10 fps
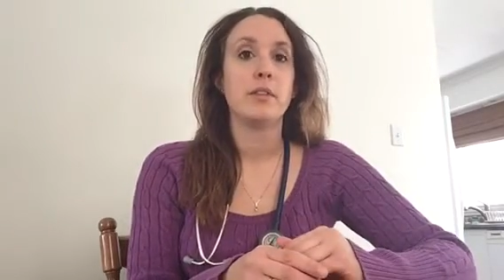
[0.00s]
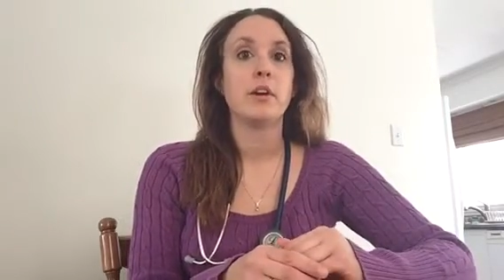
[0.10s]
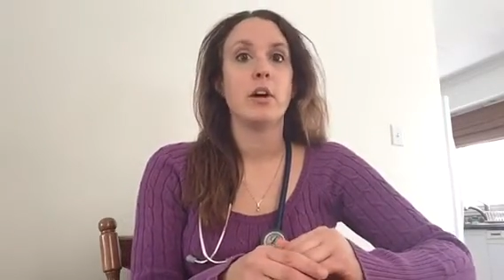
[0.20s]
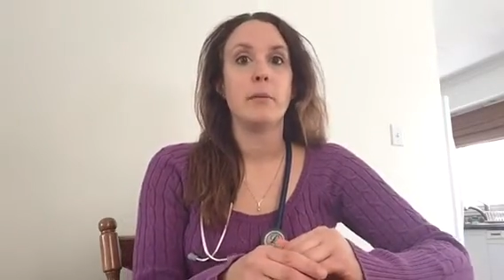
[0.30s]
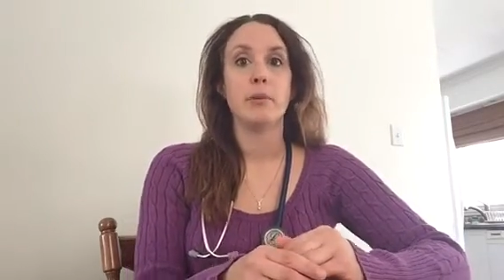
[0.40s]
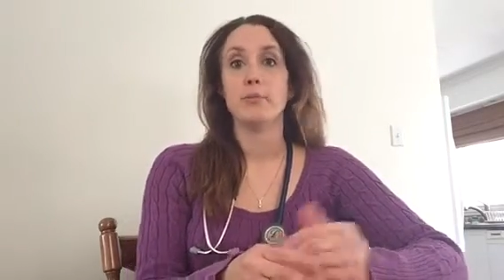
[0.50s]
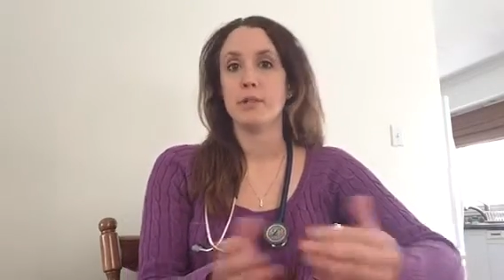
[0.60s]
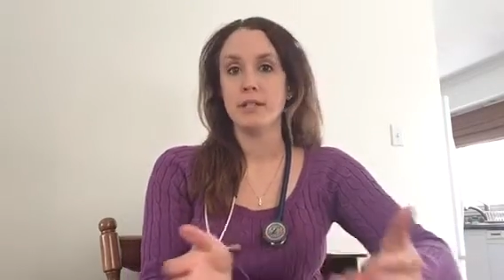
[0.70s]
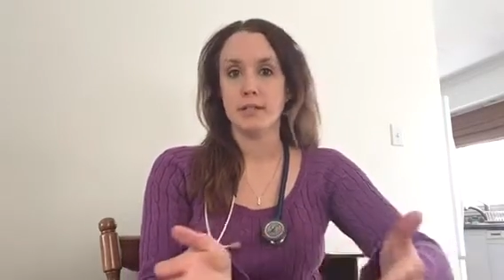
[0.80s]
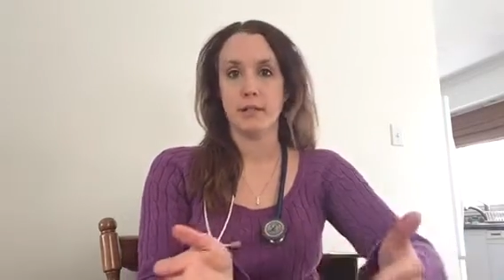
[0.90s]
the common
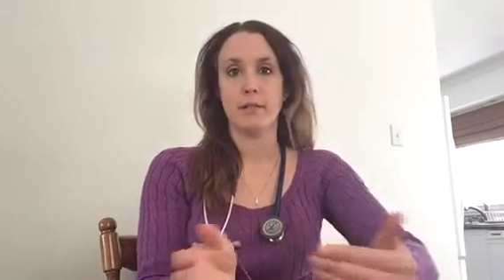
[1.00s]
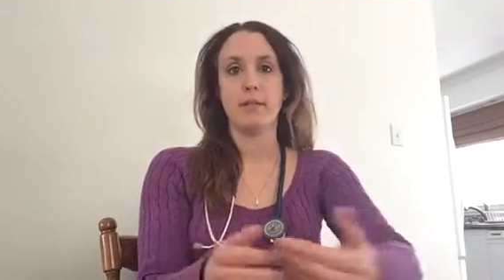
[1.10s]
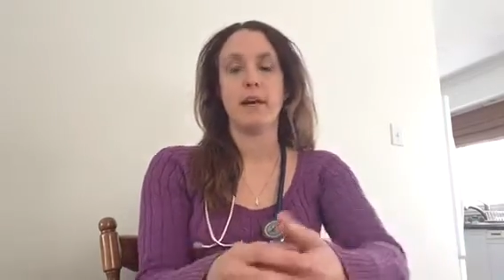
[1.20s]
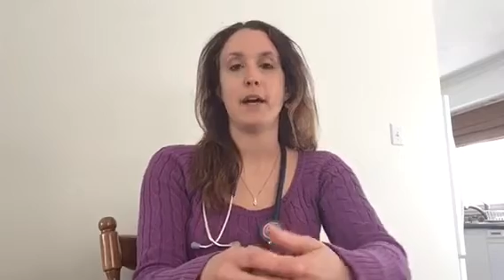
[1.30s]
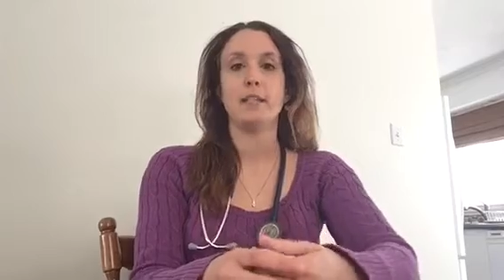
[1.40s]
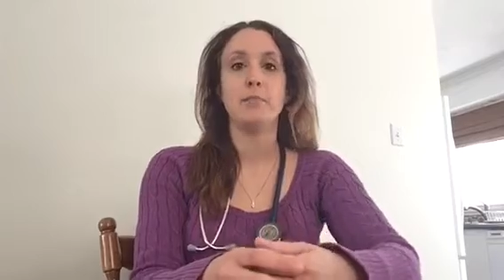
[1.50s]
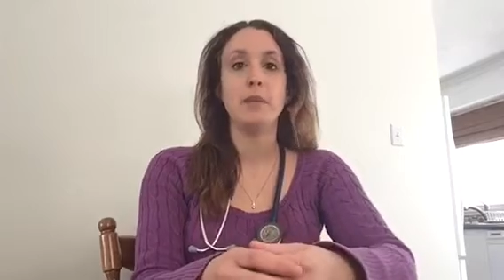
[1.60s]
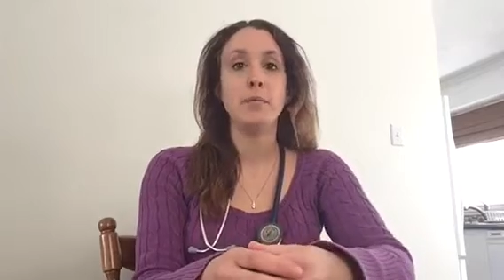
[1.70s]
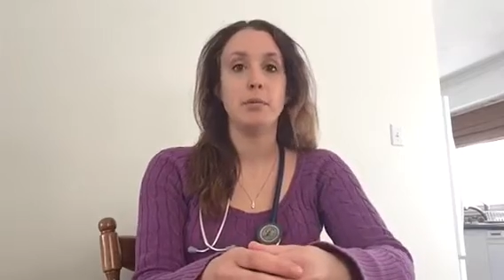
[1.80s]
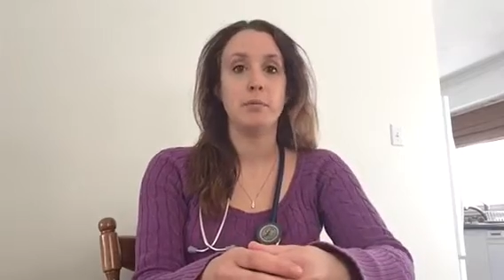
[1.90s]
reason that
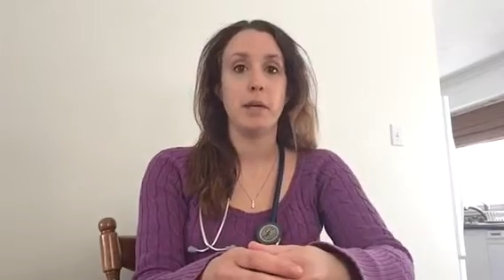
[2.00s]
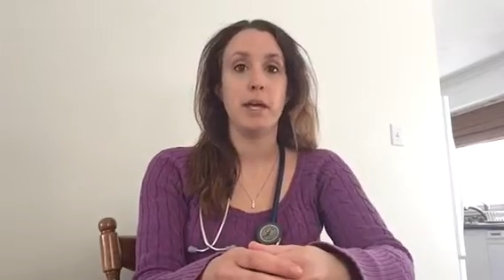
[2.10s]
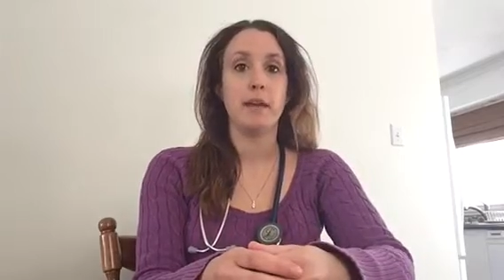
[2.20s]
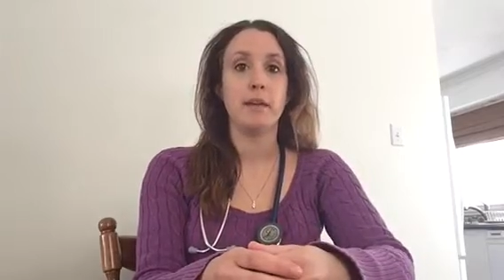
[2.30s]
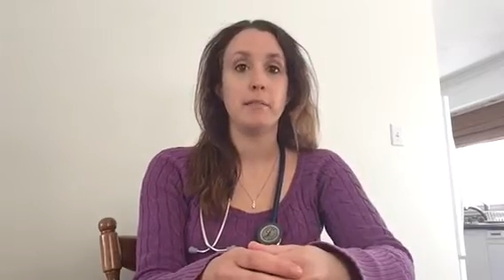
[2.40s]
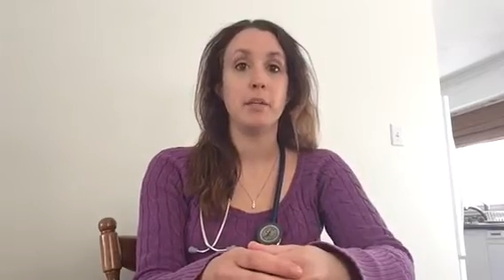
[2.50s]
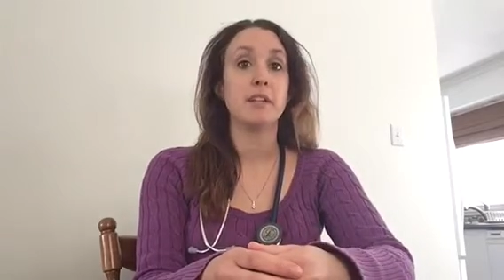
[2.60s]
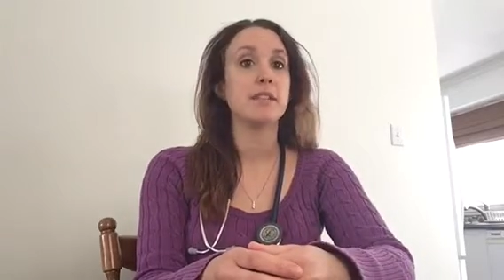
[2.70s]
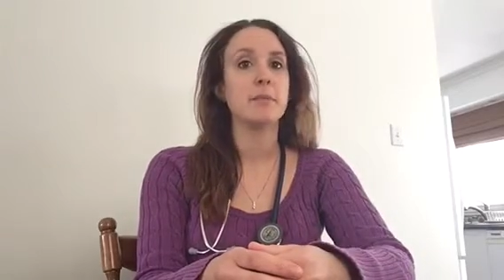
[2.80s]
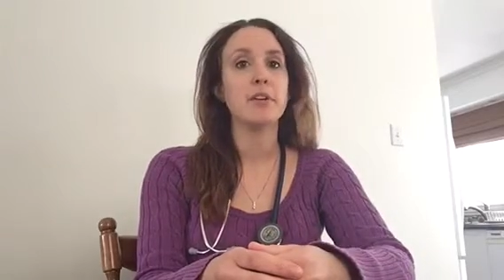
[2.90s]
people may be
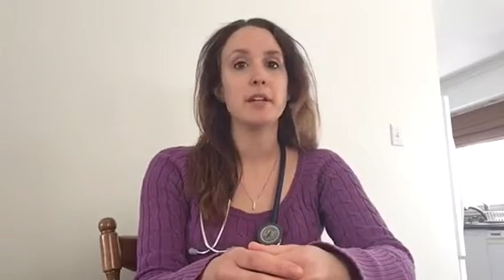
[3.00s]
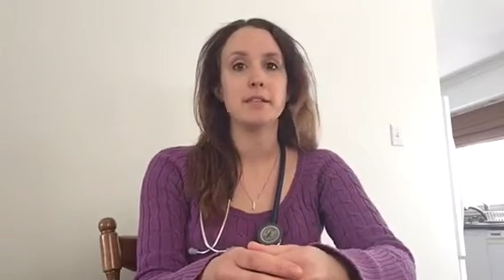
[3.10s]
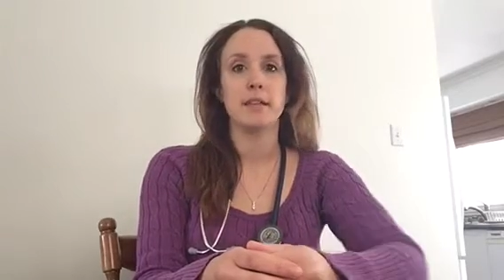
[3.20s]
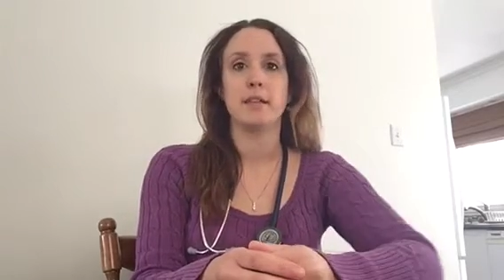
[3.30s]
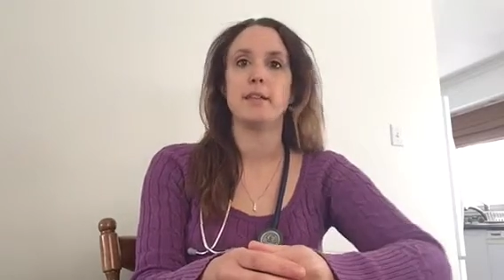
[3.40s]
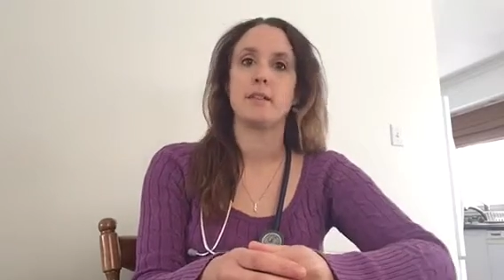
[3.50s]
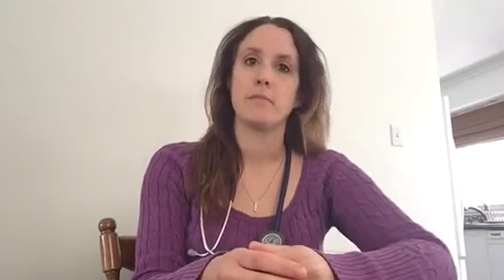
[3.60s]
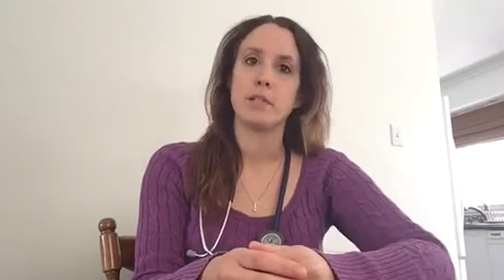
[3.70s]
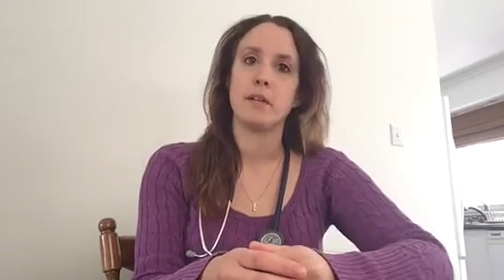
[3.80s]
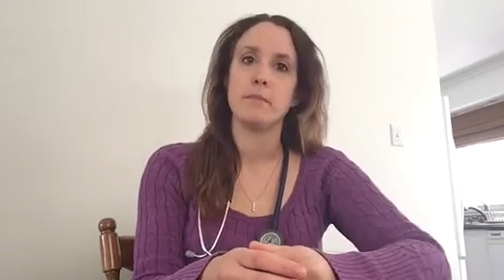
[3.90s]
experiencing these
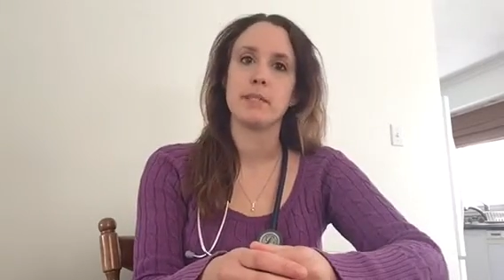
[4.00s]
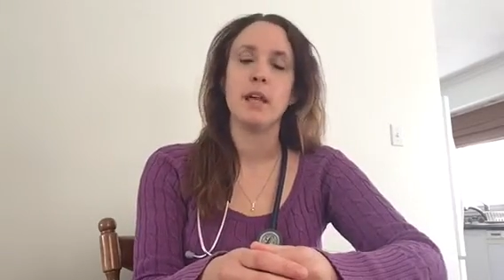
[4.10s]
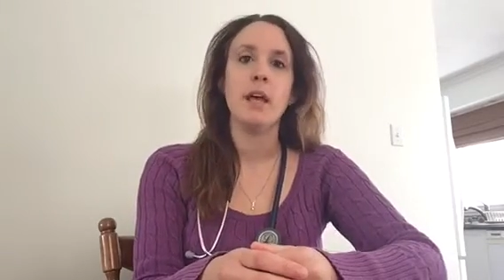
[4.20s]
symptoms,